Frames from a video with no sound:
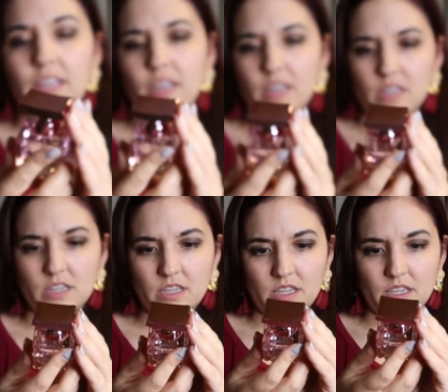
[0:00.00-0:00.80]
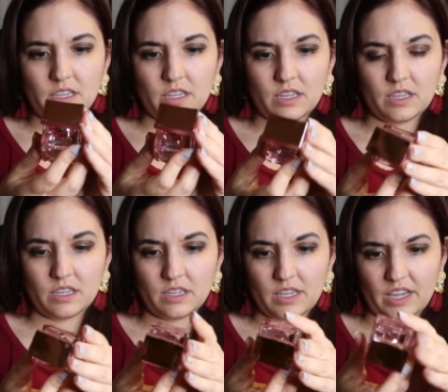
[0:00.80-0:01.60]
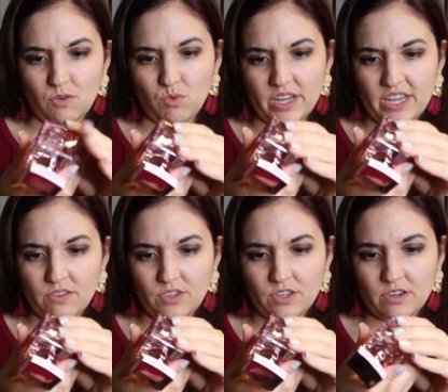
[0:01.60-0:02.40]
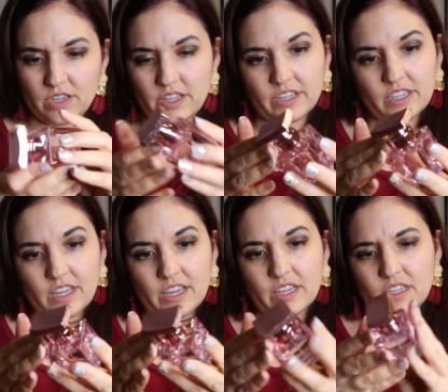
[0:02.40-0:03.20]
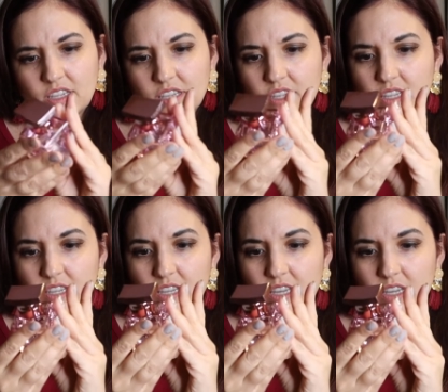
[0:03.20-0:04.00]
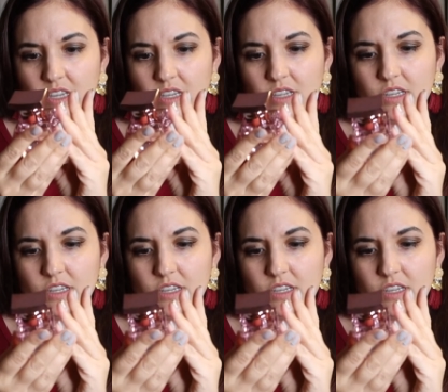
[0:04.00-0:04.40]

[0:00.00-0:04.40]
and this is like a one ouncer. It looks like, does it say?